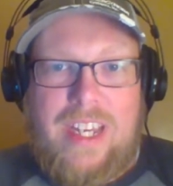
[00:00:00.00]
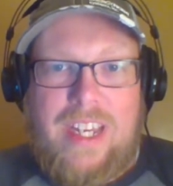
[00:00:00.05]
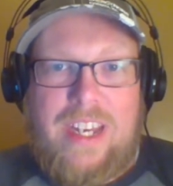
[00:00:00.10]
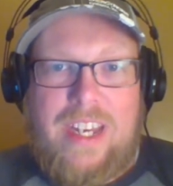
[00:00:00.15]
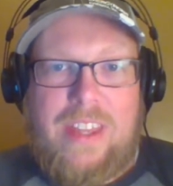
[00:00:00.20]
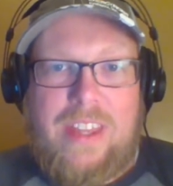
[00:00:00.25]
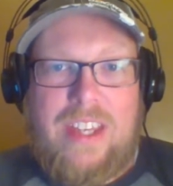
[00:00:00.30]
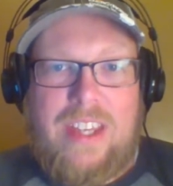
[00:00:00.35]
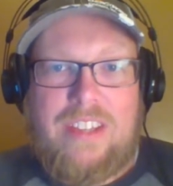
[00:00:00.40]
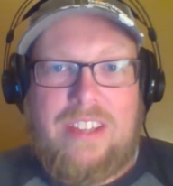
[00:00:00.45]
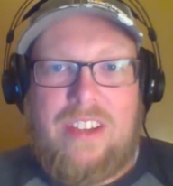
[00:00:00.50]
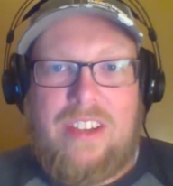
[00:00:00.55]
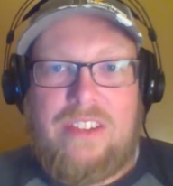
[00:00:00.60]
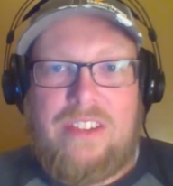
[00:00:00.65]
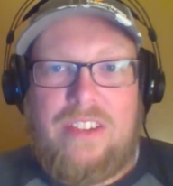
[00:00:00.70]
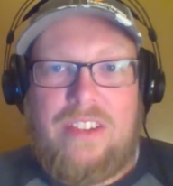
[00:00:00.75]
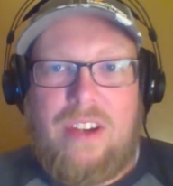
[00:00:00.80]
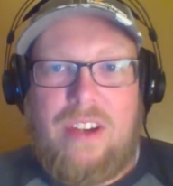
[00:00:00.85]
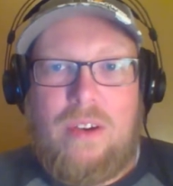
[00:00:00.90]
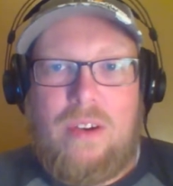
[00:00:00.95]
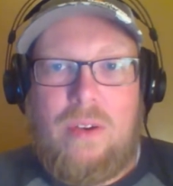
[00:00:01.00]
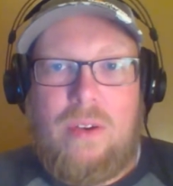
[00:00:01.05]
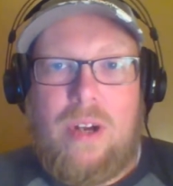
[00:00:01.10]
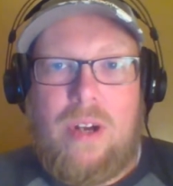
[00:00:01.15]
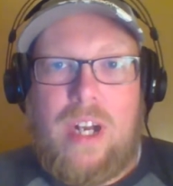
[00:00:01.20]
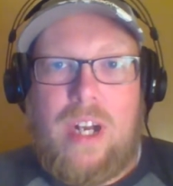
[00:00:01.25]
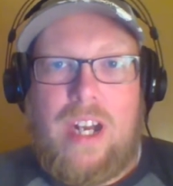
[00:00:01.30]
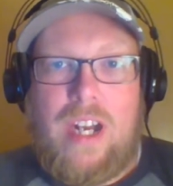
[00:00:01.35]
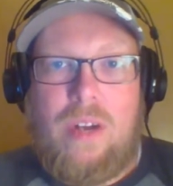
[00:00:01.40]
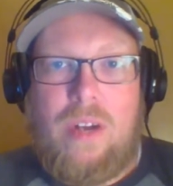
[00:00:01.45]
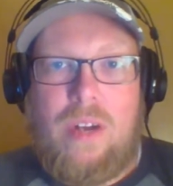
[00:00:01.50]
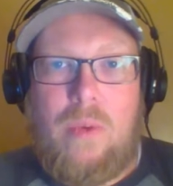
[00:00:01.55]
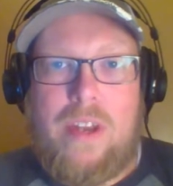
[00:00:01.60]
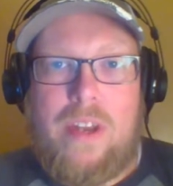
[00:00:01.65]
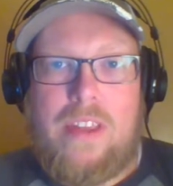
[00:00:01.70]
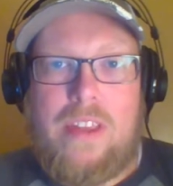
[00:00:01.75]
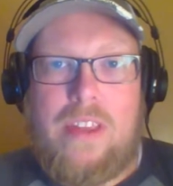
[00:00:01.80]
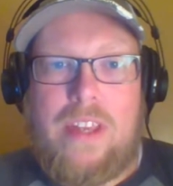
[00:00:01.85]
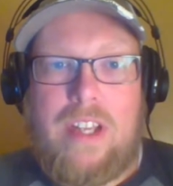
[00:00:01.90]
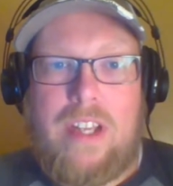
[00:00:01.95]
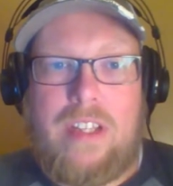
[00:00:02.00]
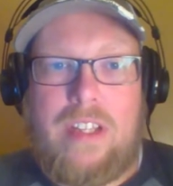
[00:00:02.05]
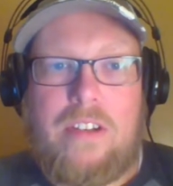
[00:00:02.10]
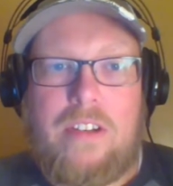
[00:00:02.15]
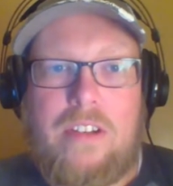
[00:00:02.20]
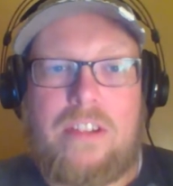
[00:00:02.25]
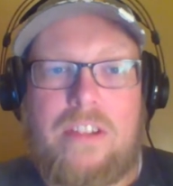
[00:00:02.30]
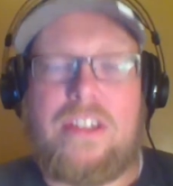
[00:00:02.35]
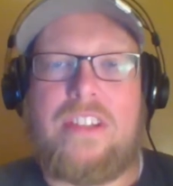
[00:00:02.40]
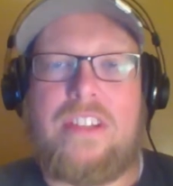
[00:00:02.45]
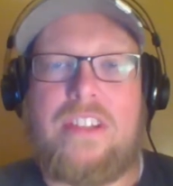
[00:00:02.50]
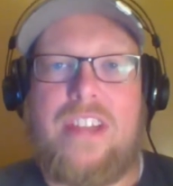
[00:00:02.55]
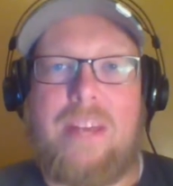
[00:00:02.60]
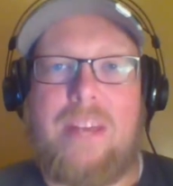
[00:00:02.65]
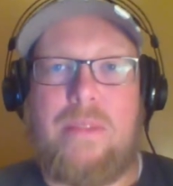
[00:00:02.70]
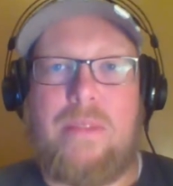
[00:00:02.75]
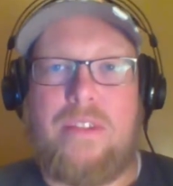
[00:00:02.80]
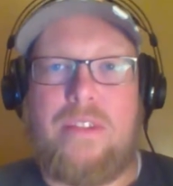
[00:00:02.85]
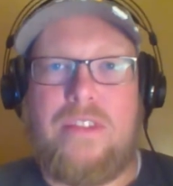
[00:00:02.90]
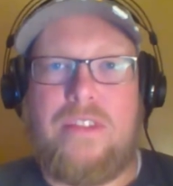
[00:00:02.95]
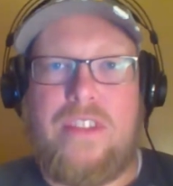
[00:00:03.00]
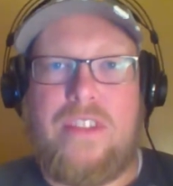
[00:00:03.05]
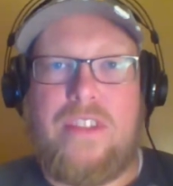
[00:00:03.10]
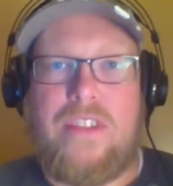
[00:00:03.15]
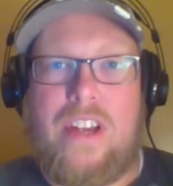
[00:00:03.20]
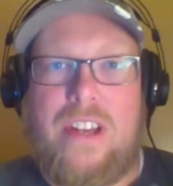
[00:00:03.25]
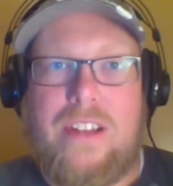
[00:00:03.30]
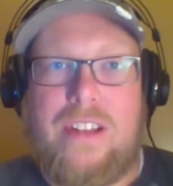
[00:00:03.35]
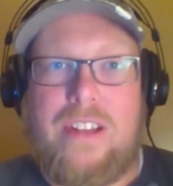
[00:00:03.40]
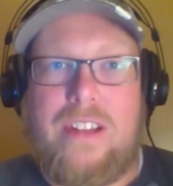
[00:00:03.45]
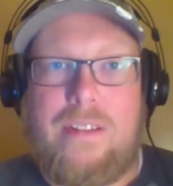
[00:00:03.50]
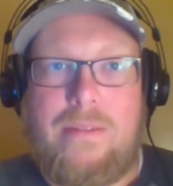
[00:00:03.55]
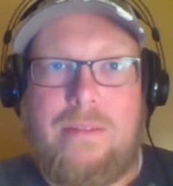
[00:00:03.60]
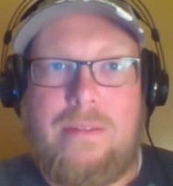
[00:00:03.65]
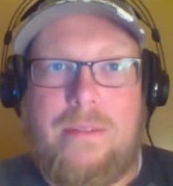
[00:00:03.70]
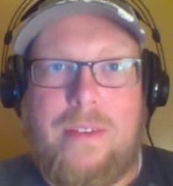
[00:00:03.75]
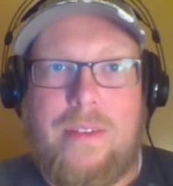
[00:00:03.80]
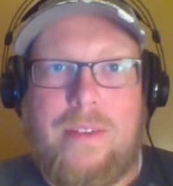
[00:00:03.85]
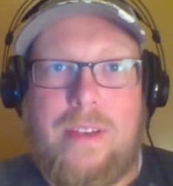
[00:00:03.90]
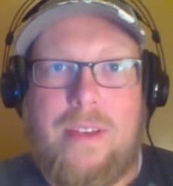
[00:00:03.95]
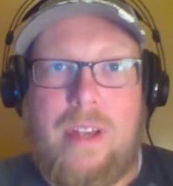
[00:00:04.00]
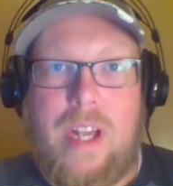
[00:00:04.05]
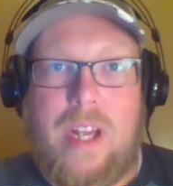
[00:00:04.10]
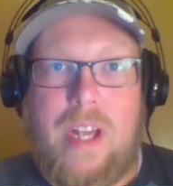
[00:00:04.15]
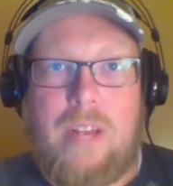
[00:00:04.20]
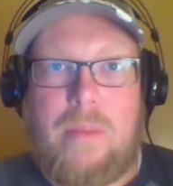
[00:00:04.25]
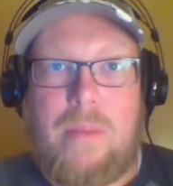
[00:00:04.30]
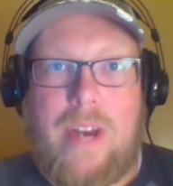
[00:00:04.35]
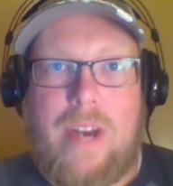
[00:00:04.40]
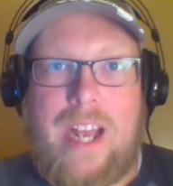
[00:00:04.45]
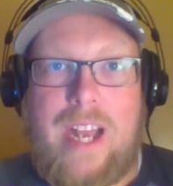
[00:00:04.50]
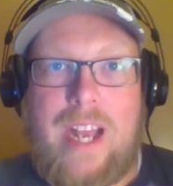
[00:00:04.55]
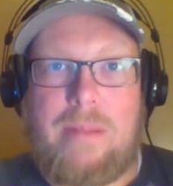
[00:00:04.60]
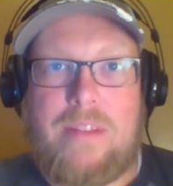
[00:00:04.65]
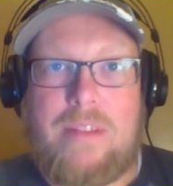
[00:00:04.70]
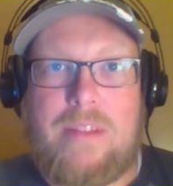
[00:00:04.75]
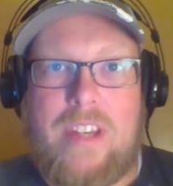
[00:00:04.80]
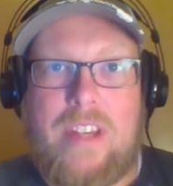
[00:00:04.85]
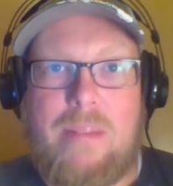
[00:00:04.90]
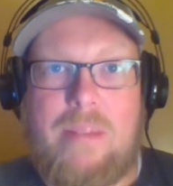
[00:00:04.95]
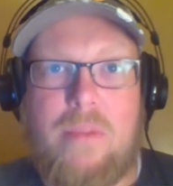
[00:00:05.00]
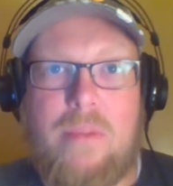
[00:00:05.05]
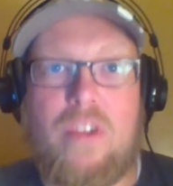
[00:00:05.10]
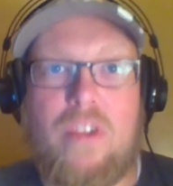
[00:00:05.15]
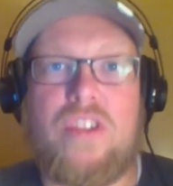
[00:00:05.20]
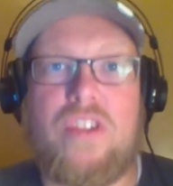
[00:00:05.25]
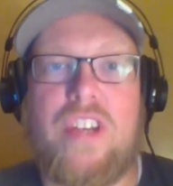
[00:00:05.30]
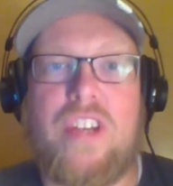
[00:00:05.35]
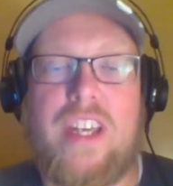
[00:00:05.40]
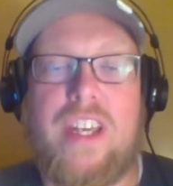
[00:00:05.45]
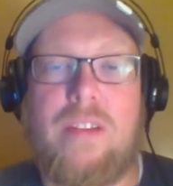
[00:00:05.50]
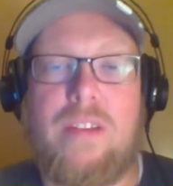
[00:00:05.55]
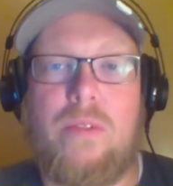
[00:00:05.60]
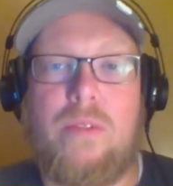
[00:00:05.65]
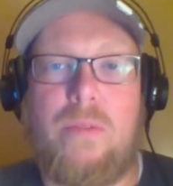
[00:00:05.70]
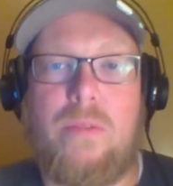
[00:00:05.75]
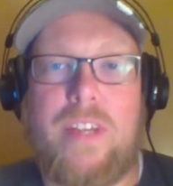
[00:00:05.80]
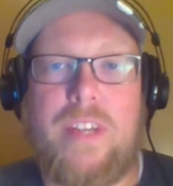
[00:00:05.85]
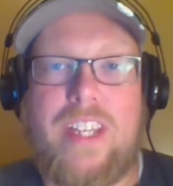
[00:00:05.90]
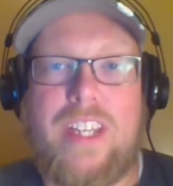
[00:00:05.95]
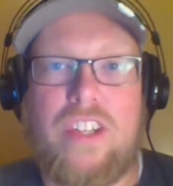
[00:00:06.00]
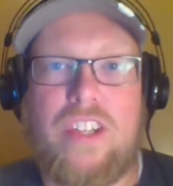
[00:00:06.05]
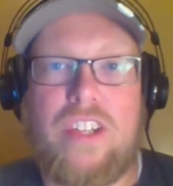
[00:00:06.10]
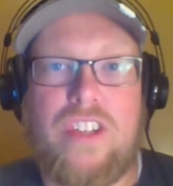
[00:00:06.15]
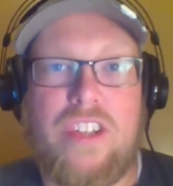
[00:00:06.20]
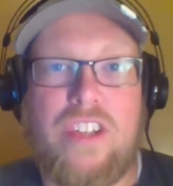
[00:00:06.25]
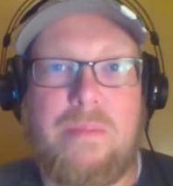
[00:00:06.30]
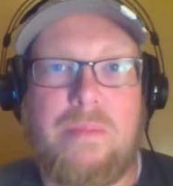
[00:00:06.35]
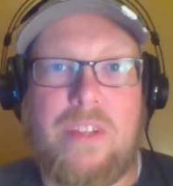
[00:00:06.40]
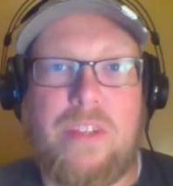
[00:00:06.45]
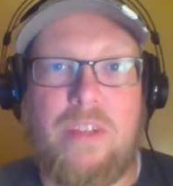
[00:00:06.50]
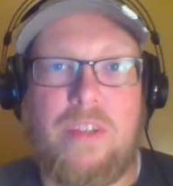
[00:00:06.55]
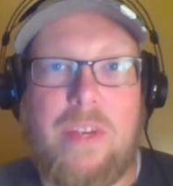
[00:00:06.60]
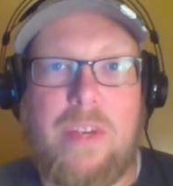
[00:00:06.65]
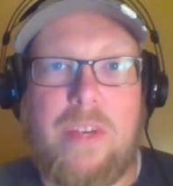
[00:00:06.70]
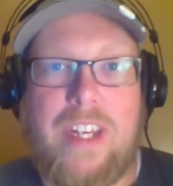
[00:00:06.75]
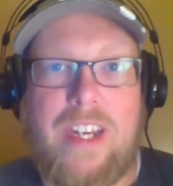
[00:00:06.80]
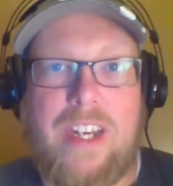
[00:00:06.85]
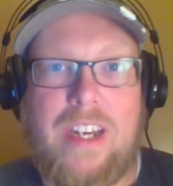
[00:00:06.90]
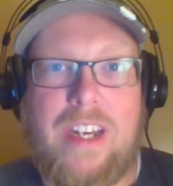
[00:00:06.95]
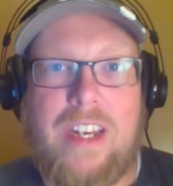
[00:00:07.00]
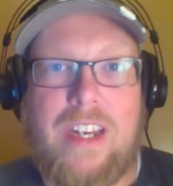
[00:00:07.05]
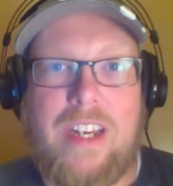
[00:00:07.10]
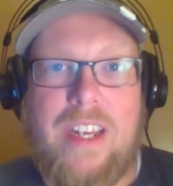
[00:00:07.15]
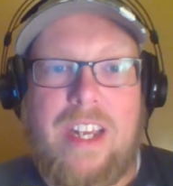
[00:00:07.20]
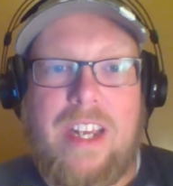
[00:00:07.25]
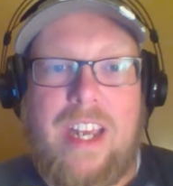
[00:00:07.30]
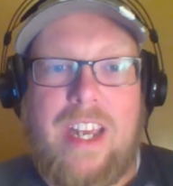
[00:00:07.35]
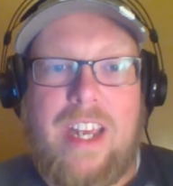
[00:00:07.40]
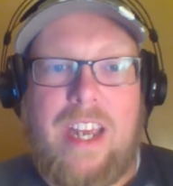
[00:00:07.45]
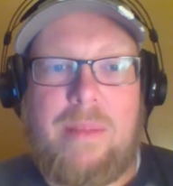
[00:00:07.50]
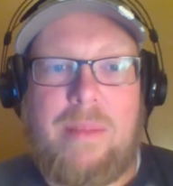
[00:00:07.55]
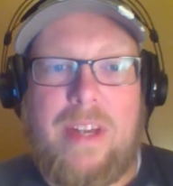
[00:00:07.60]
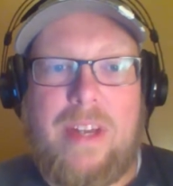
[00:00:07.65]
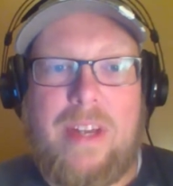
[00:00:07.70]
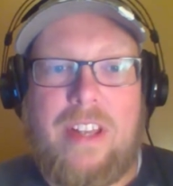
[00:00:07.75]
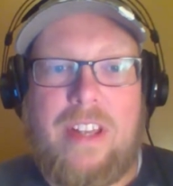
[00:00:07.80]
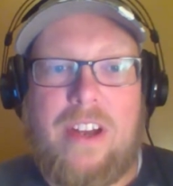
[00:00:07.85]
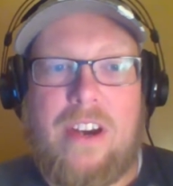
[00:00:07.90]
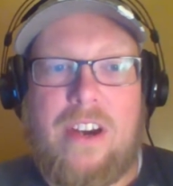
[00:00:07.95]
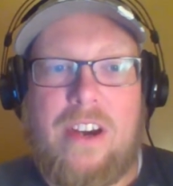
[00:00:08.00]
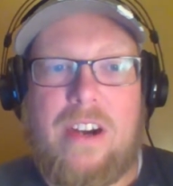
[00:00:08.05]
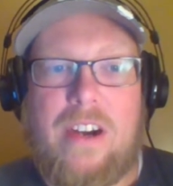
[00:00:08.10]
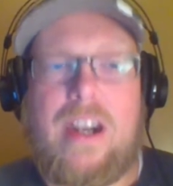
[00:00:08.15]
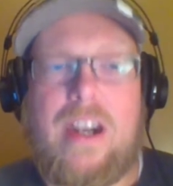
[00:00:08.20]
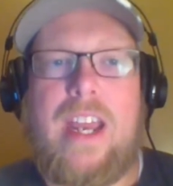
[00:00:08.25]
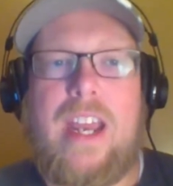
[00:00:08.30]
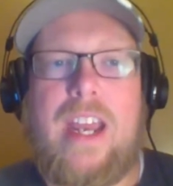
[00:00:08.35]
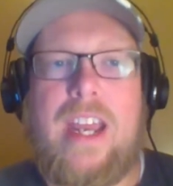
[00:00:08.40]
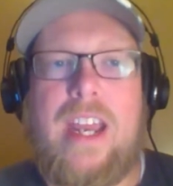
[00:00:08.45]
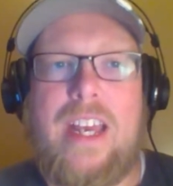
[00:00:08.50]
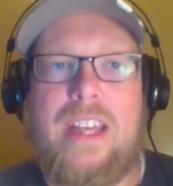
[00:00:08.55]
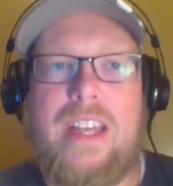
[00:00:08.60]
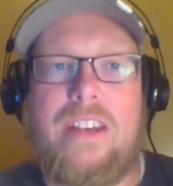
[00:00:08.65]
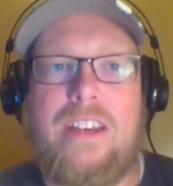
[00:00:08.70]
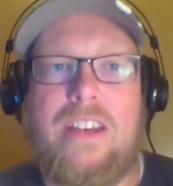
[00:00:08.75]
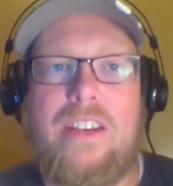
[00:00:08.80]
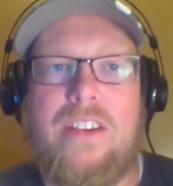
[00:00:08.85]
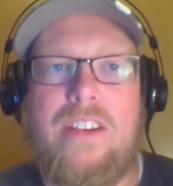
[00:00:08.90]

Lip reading: And I think it's also one of the clearest examples of perhaps a burgeoning relationship between MLR and